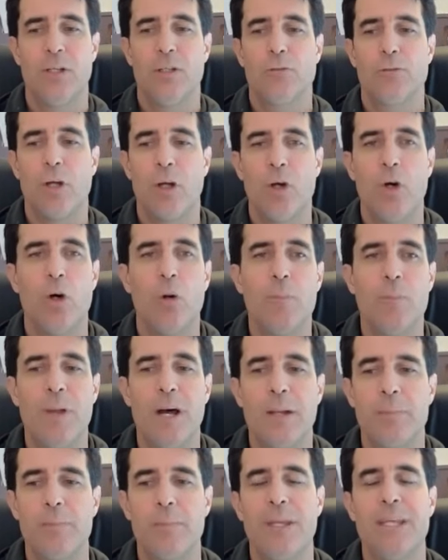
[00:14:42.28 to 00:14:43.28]
So I hope
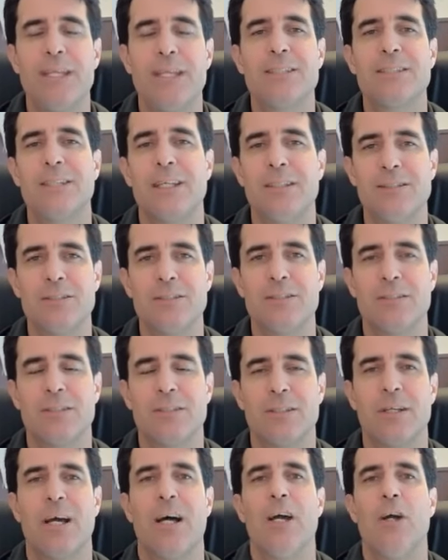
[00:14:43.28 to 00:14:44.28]
that makes sense.
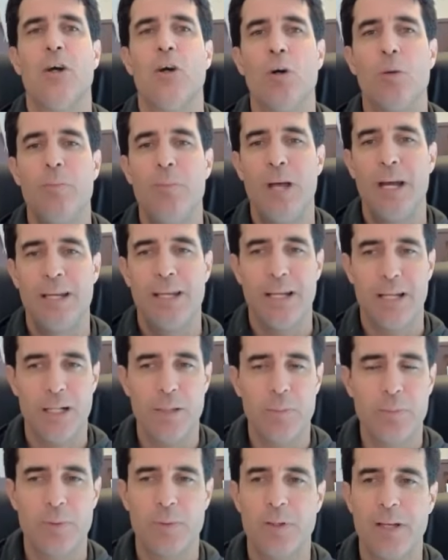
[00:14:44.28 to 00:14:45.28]
I hope that
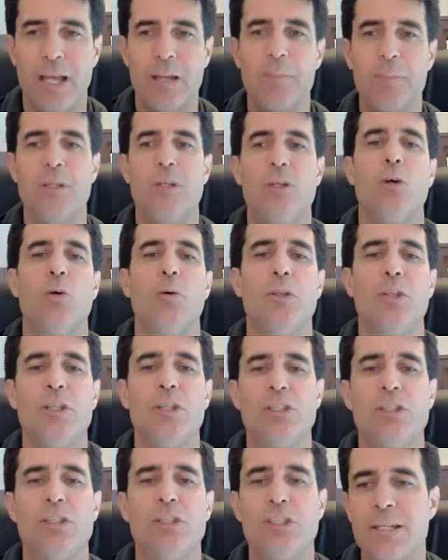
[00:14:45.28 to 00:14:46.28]
helped. Let me know in the
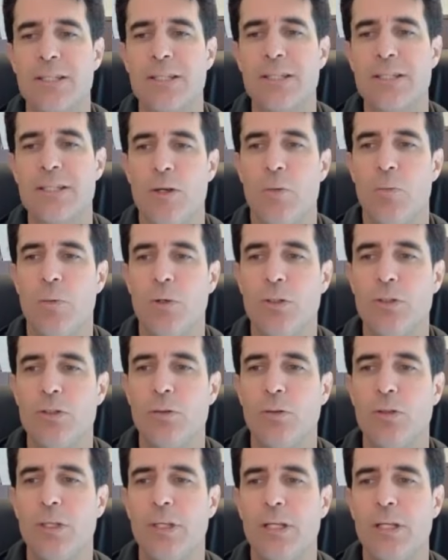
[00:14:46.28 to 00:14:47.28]
chat what you
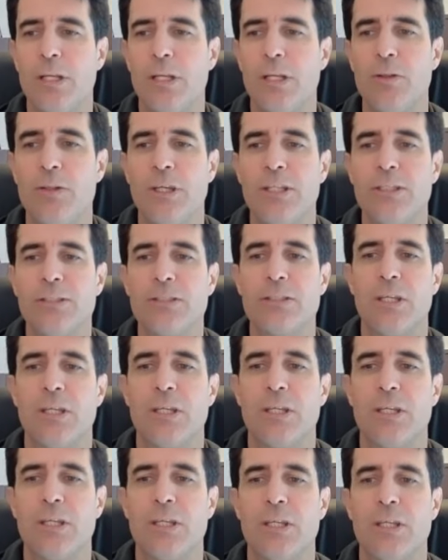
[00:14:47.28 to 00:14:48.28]
think about this. If
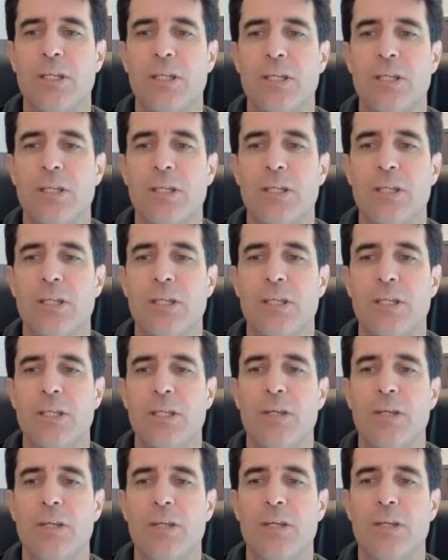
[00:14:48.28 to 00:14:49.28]
you want me to
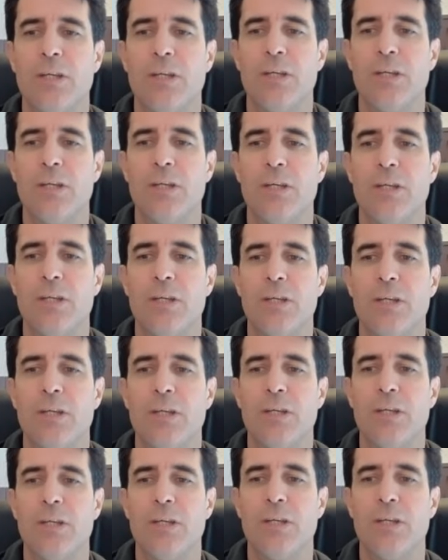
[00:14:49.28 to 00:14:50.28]
cover another
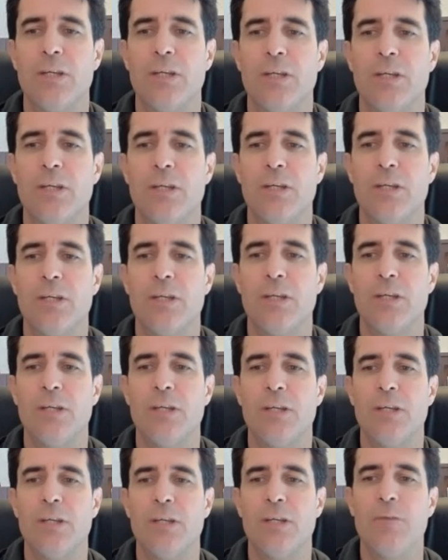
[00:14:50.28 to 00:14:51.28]
topic around this,
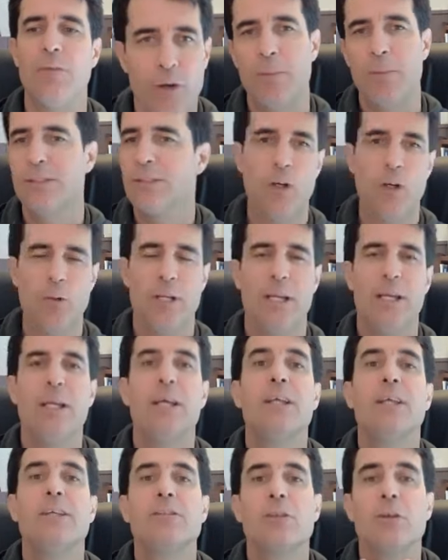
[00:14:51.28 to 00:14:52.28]
let me know.
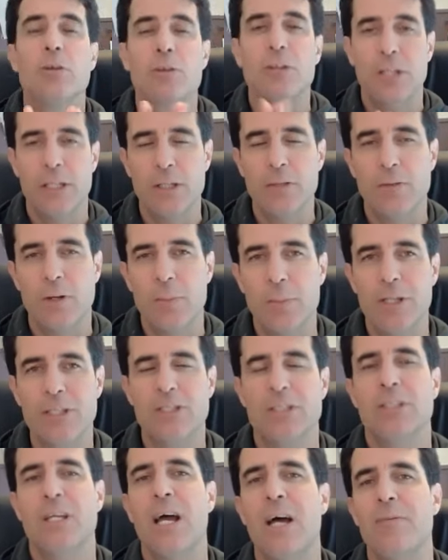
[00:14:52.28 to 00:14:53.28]
So thank you very
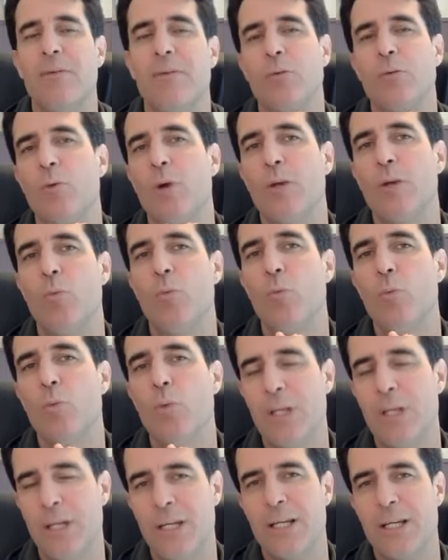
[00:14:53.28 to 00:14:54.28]
much. Have a great
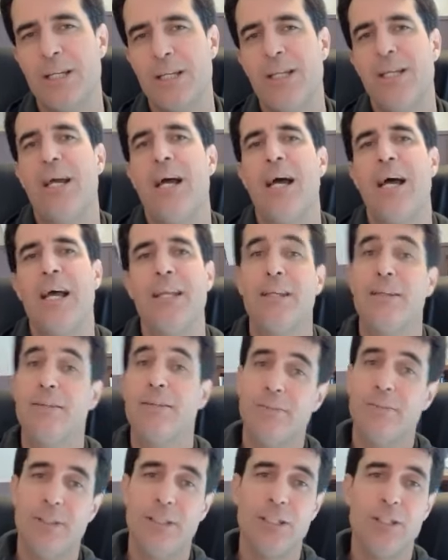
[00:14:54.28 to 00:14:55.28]
week and
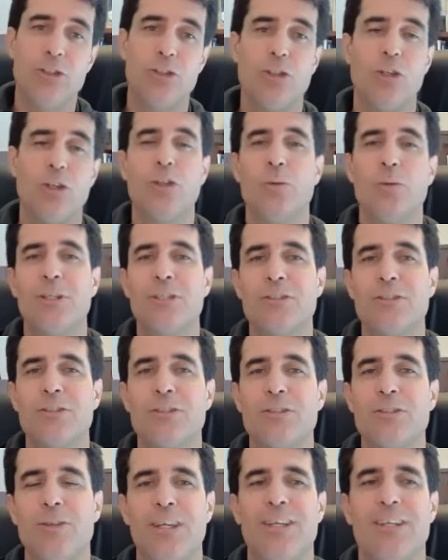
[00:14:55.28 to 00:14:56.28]
enjoy the rest of
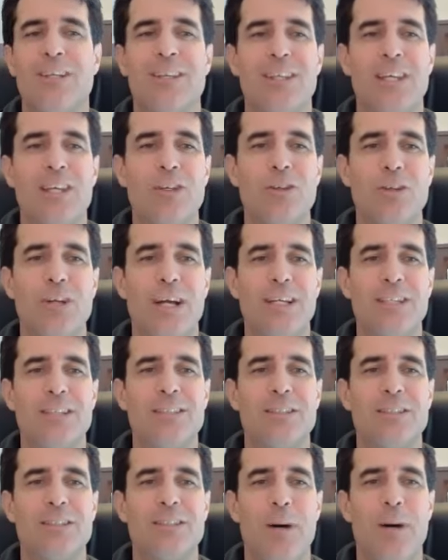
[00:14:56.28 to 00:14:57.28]
the day. Thank you,
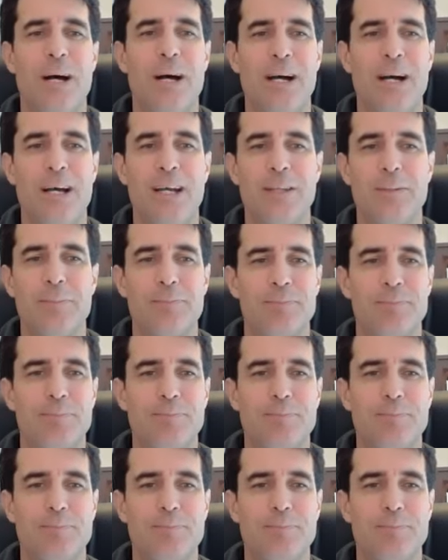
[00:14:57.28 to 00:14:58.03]
guys. Bye.